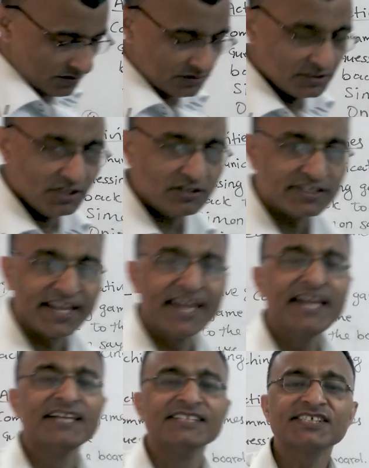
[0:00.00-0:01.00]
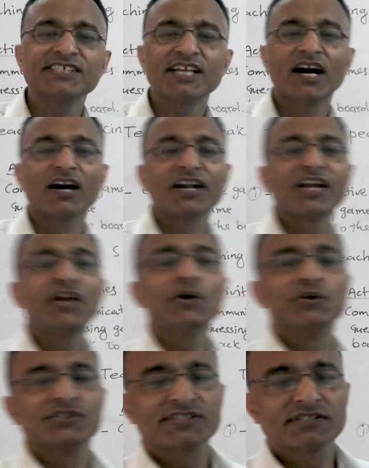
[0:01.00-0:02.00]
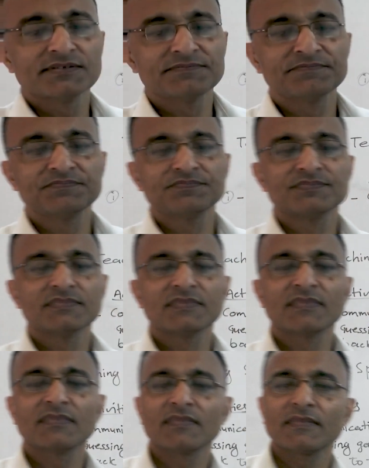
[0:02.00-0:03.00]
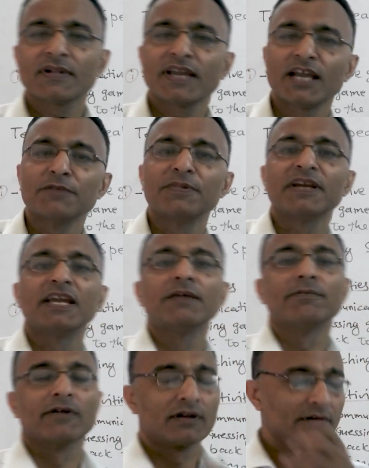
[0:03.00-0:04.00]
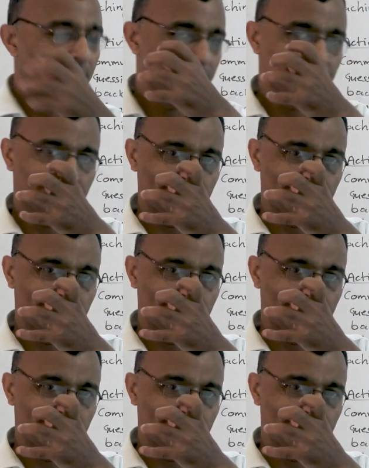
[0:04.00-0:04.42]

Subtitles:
The hints or cues can be given,